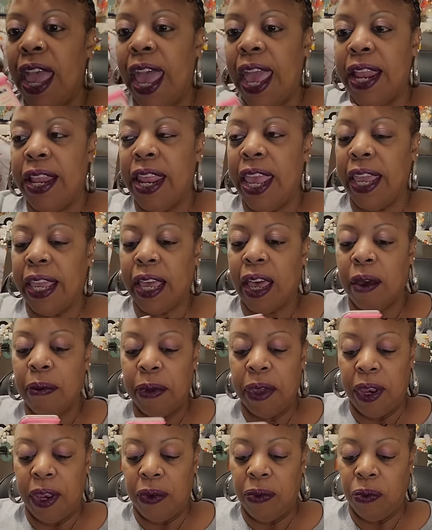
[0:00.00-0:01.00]
and they
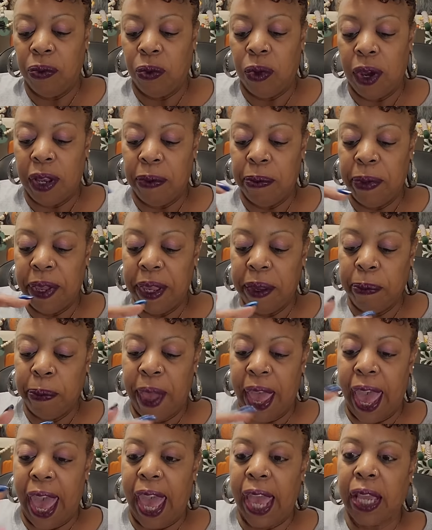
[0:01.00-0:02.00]
come in one big
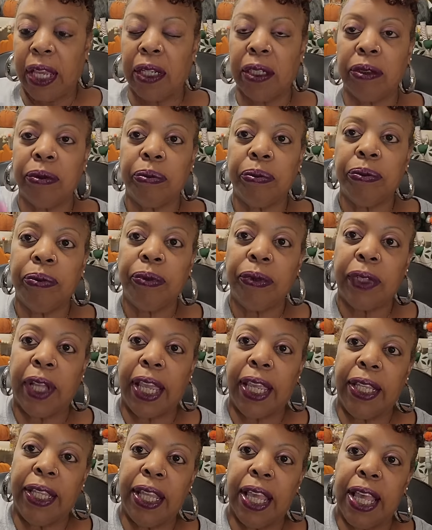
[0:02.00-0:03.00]
pack
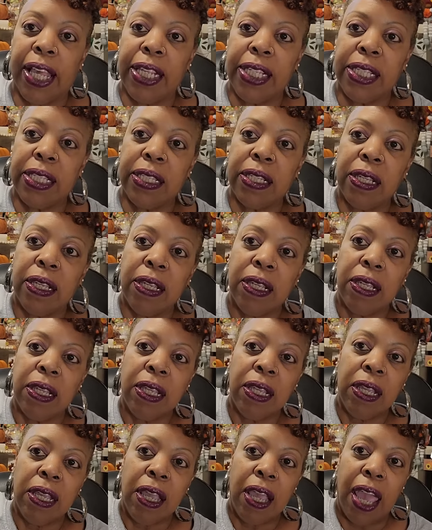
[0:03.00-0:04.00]
like this,
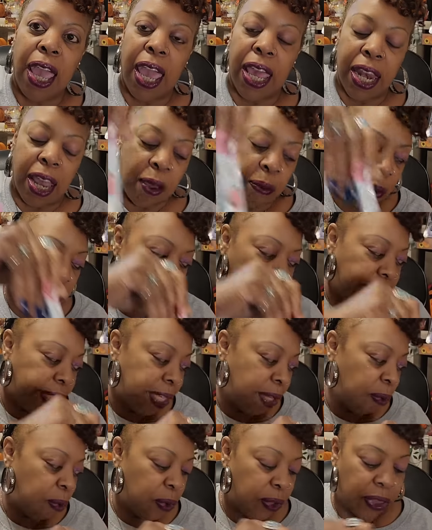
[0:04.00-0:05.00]
and I mix
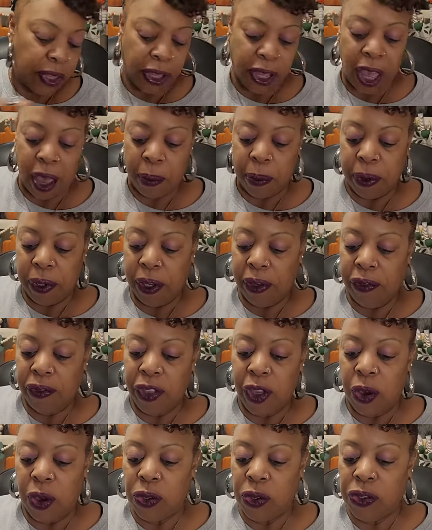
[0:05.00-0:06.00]
it with a couple of
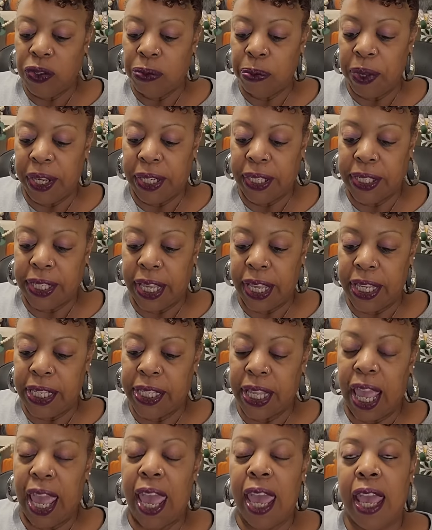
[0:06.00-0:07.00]
those
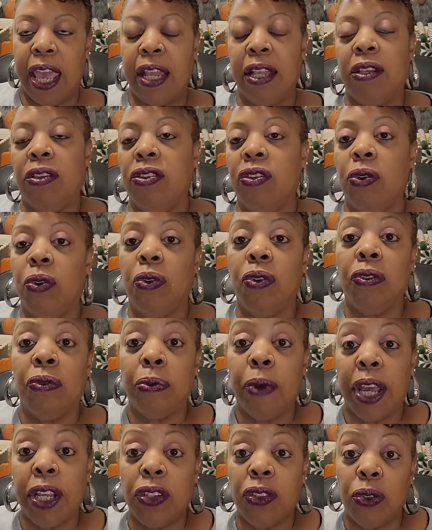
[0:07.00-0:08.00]
mixes and two of
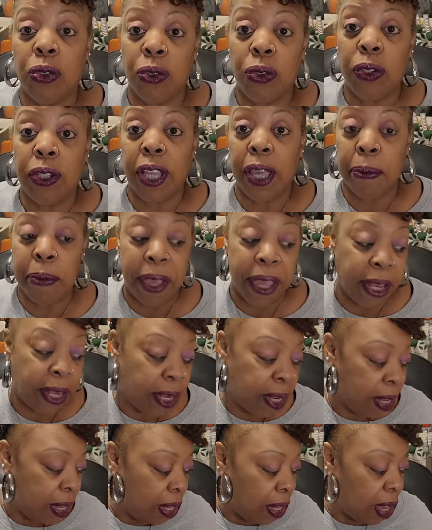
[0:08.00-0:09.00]
my True
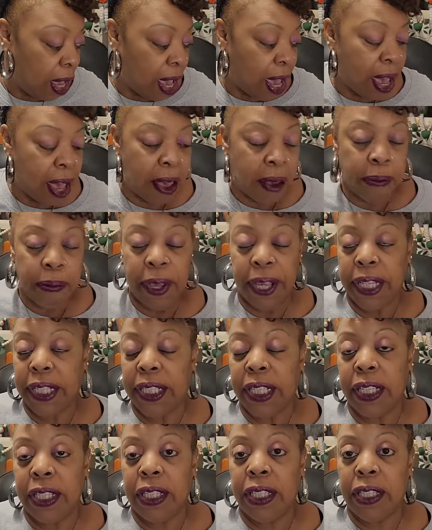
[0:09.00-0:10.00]
Lemon uh,
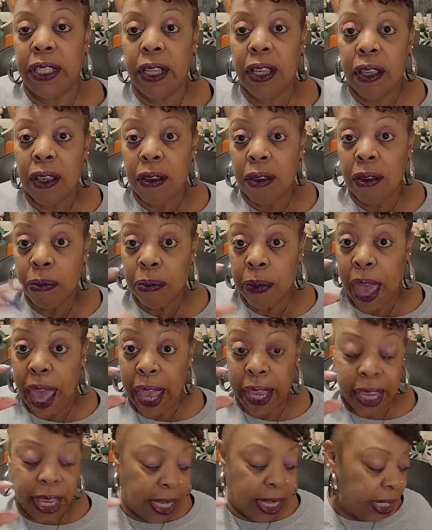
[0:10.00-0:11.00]
mixes
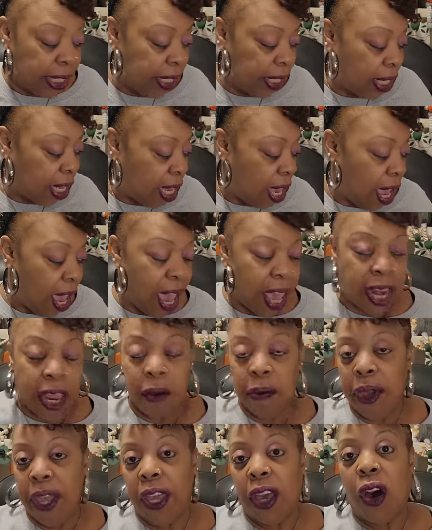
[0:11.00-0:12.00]
packets, and
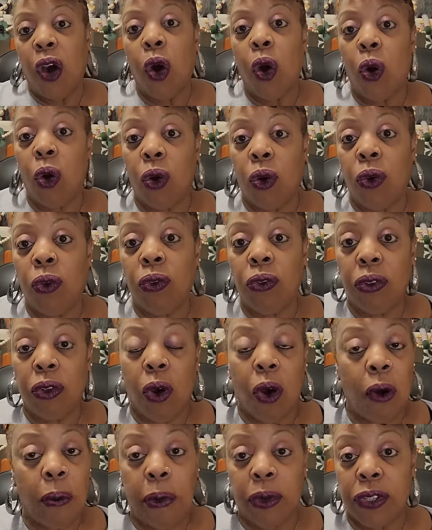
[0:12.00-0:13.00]
I make a whole,
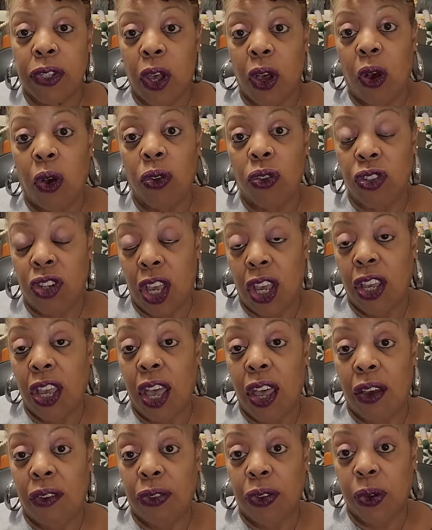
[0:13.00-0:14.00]
almost a whole jug
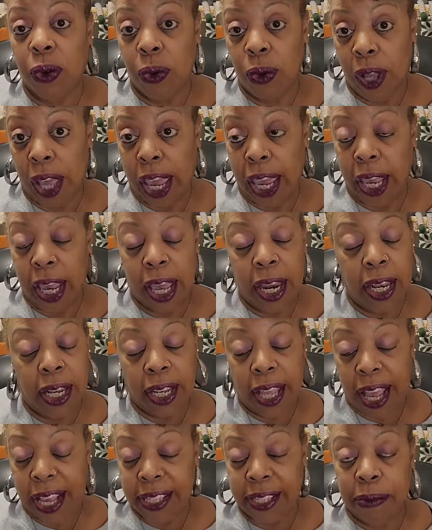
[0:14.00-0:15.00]
of Kool-Aid, and it
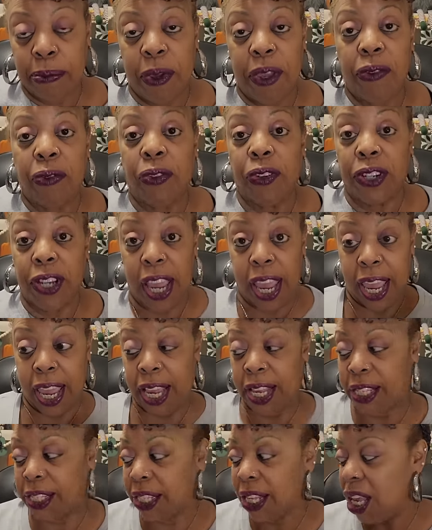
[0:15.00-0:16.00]
lasts me for
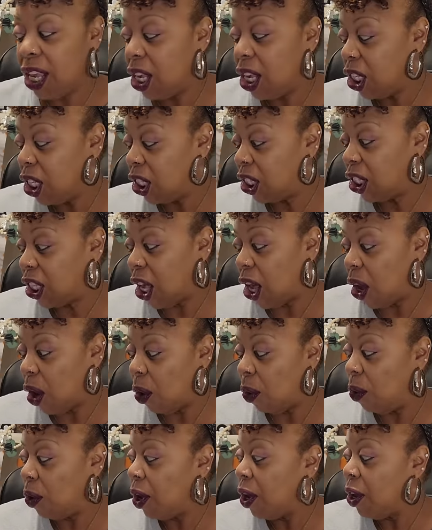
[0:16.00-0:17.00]
days.
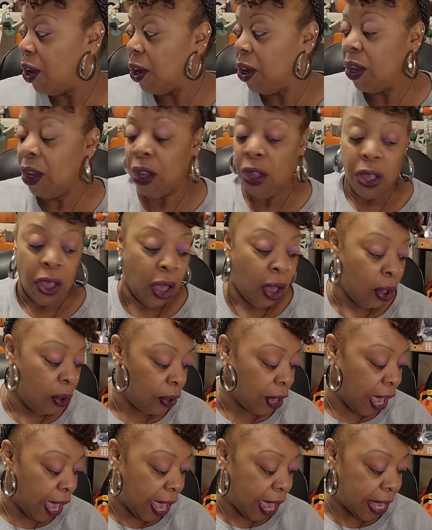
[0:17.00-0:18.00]
So
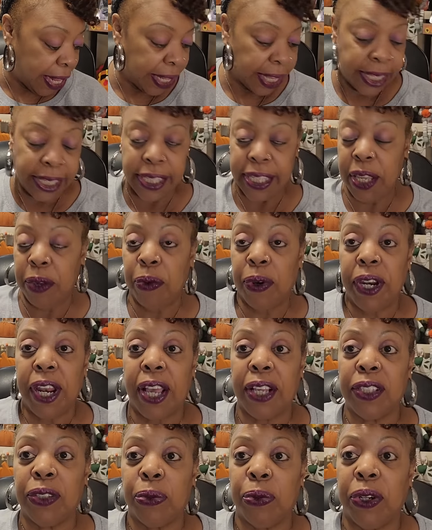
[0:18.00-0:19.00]
Okay, let's see what
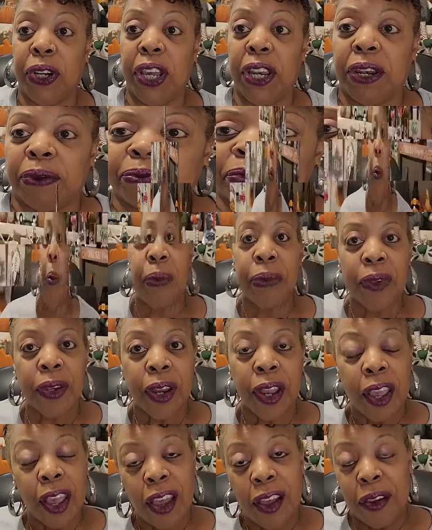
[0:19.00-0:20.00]
else we're going to move on
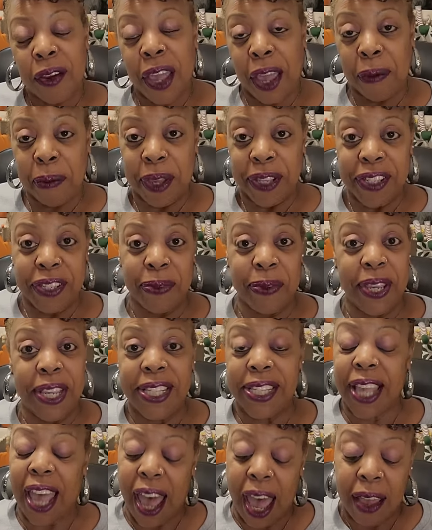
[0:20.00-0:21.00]
to. Okay, my
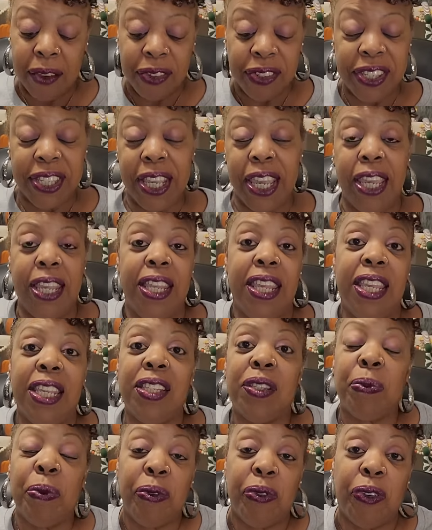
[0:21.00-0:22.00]
sweets. I've seen
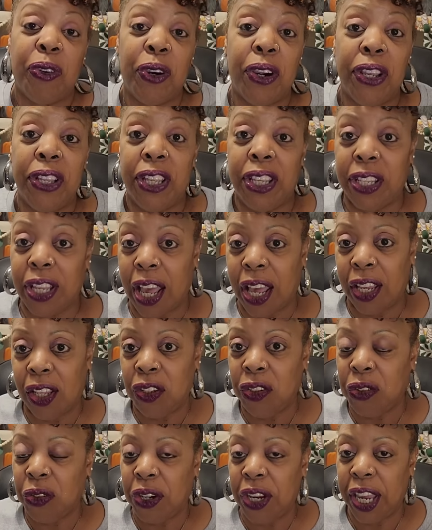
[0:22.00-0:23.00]
these before in the
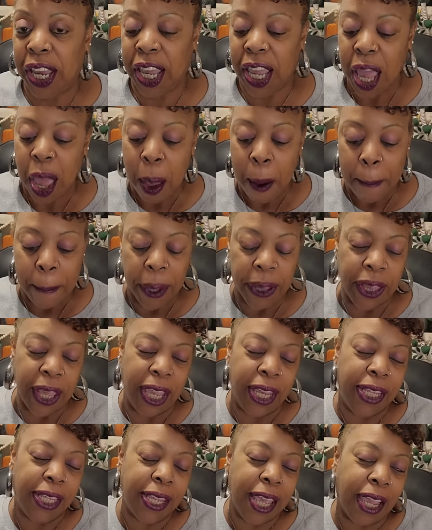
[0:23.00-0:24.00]
Dollar Tree, but
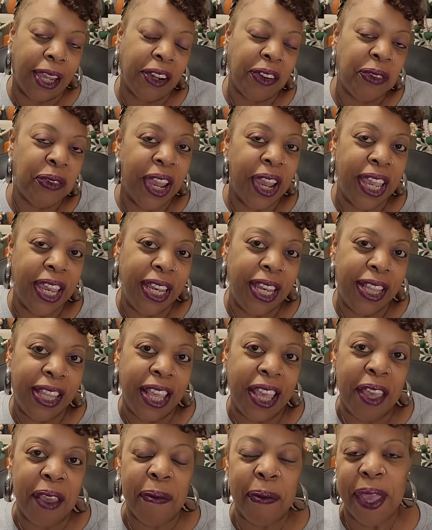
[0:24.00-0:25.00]
they decorated
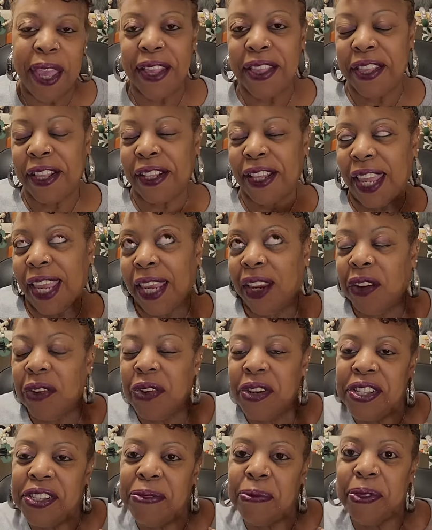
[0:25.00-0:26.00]
them in the like
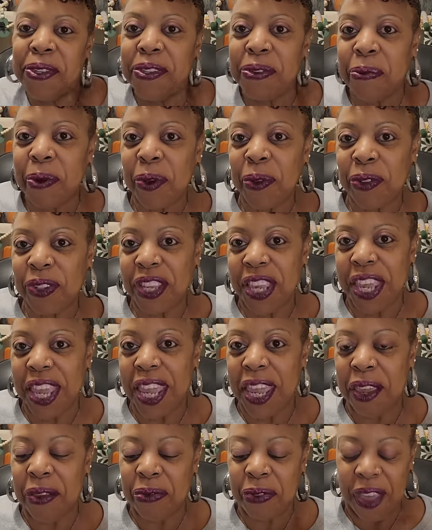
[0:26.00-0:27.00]
Christmas
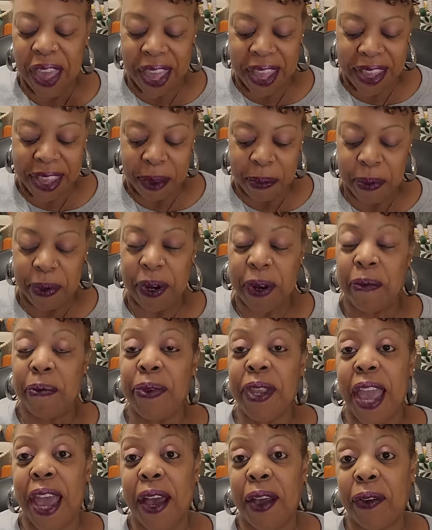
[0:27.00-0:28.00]
motif and they put them
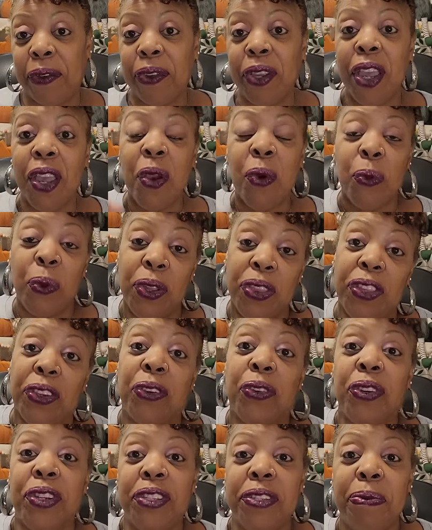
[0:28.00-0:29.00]
down with the
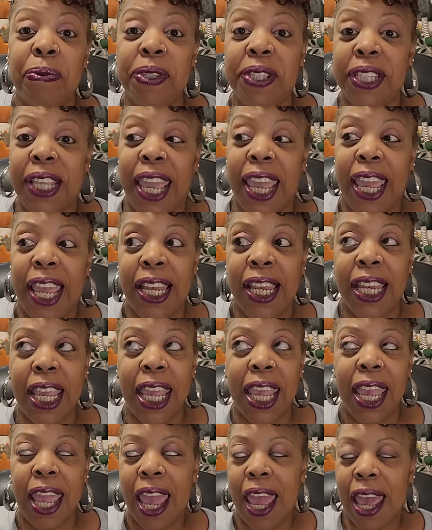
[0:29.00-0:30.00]
Christmas
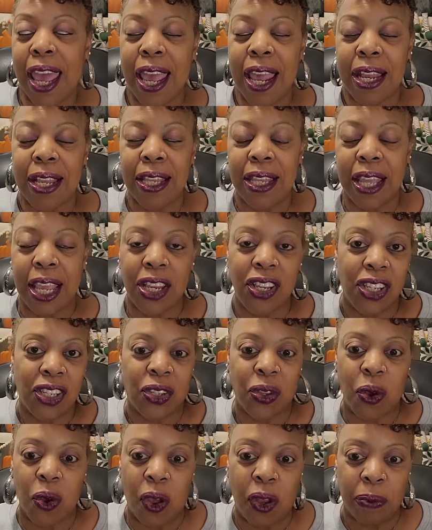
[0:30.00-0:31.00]
candy and they
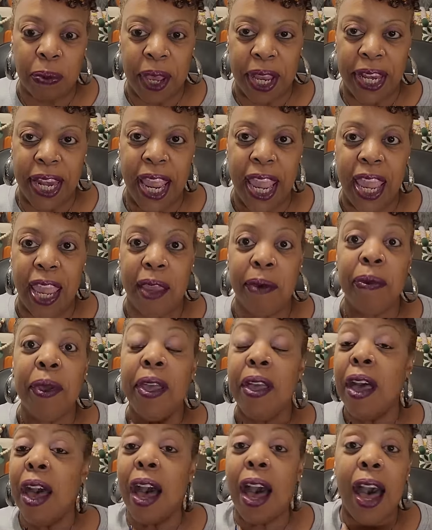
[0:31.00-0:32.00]
just called my name.
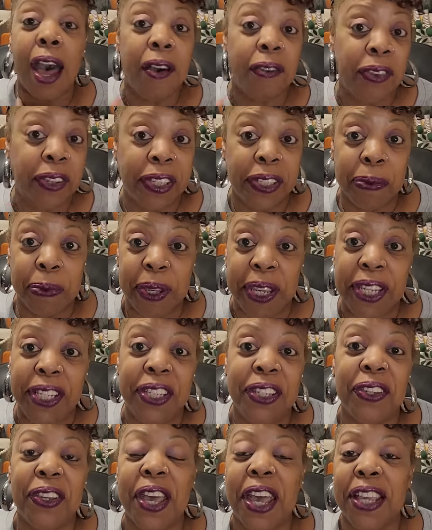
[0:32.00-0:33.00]
I've explained
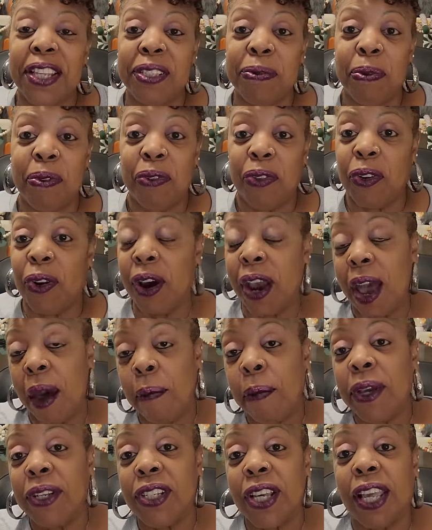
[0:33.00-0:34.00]
to you guys before how
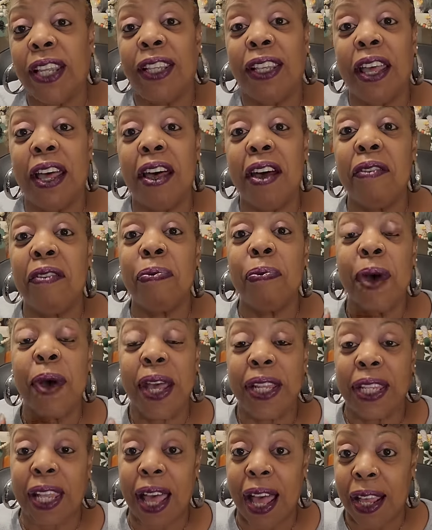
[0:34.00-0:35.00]
much I love
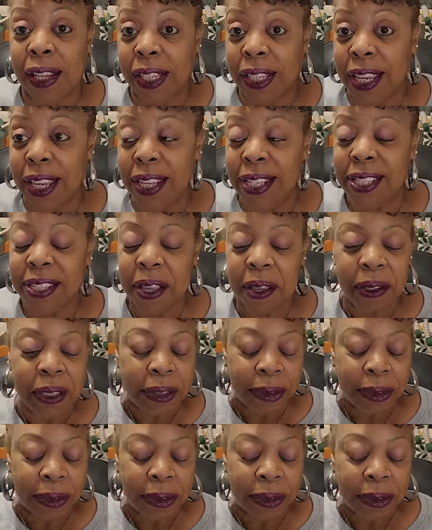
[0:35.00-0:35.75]
my lollies,